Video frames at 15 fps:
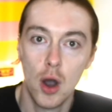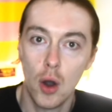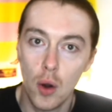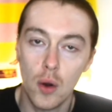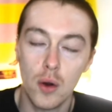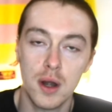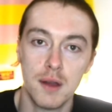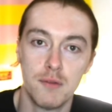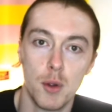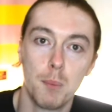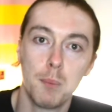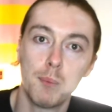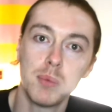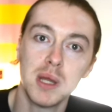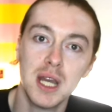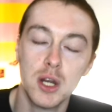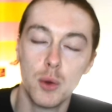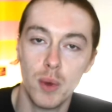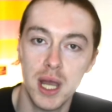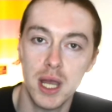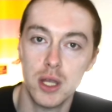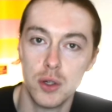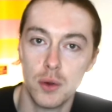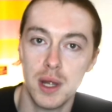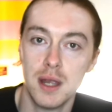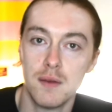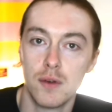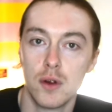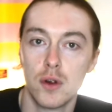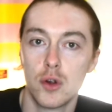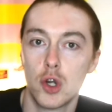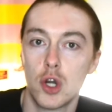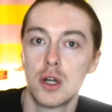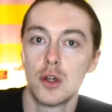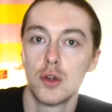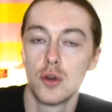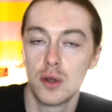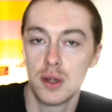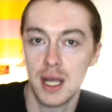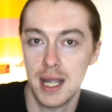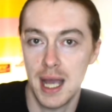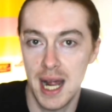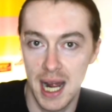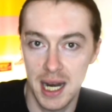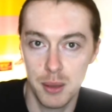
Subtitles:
or if you're playing away, you're either going to look like an